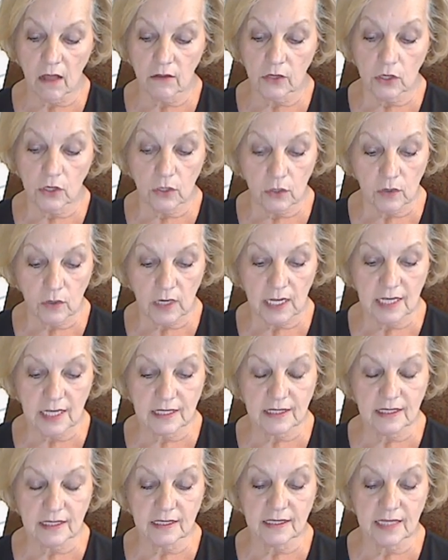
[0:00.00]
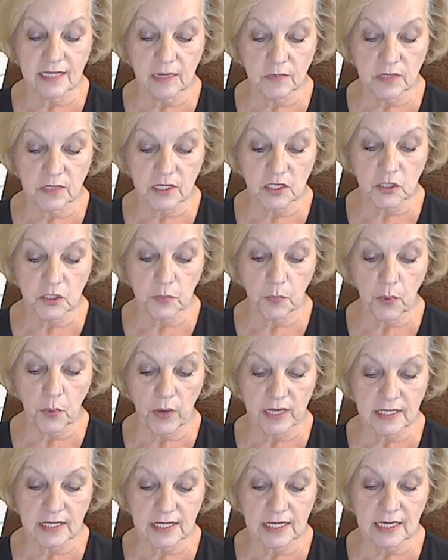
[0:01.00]
Salt and water,
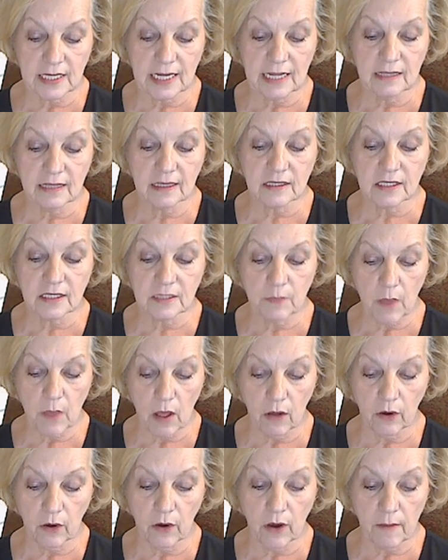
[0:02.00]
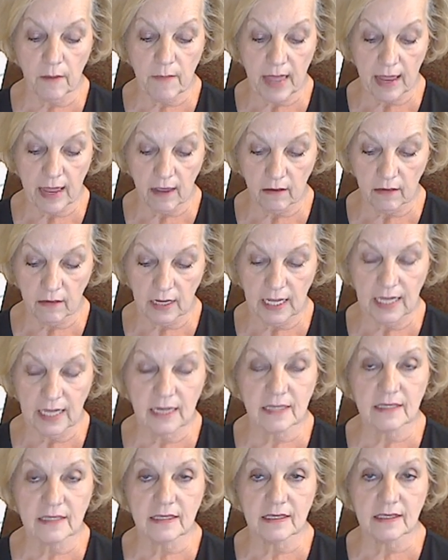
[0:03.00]
salt would be the solute.
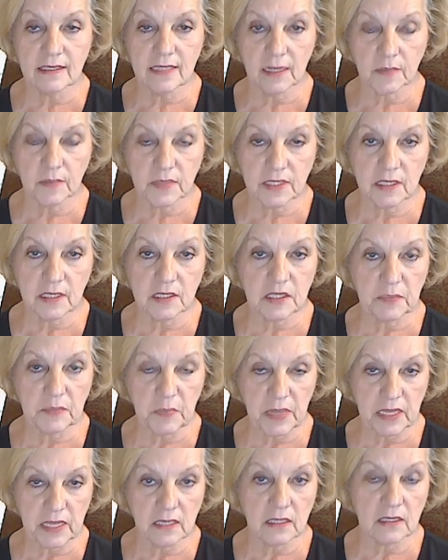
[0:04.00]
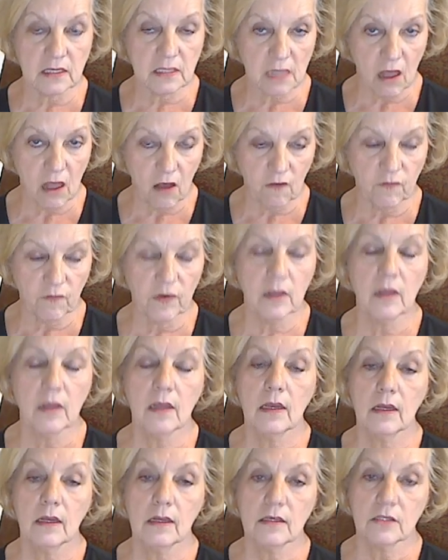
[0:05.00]
Solvent is the
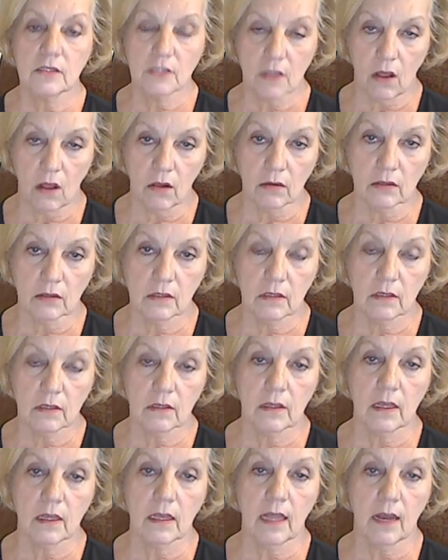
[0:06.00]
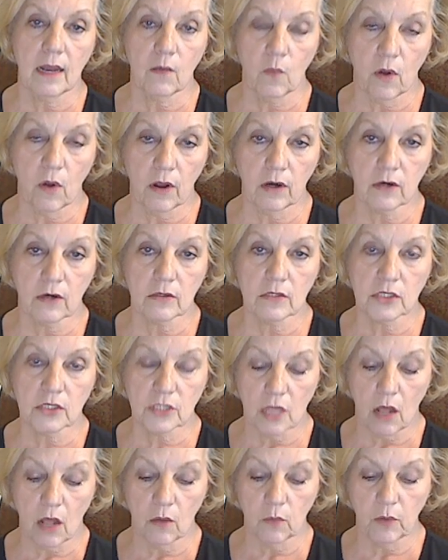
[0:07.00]
part of the solution
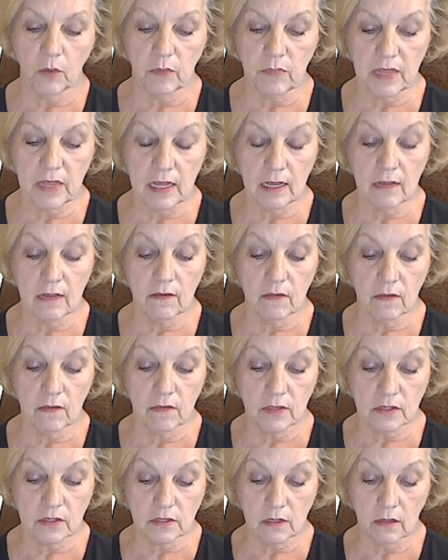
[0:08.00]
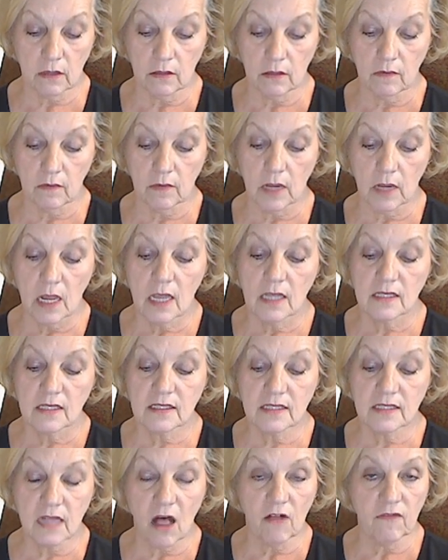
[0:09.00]
present in the greater amount, so water
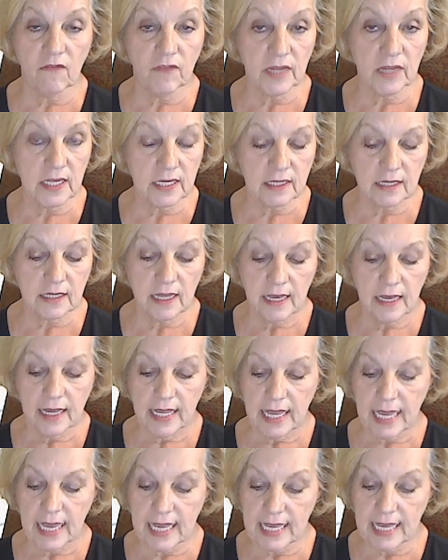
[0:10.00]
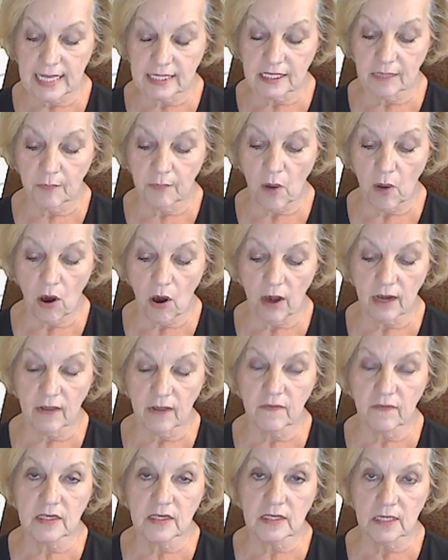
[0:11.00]
would be the solvent. It
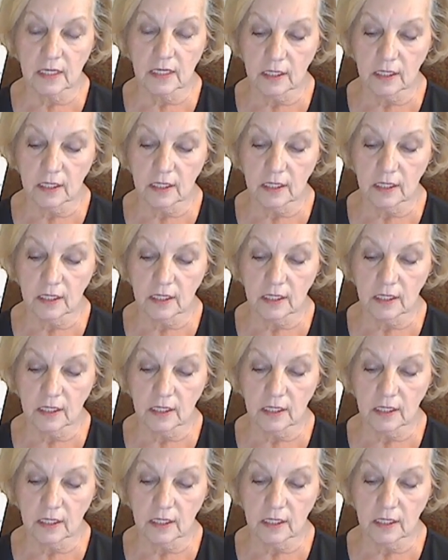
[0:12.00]
does the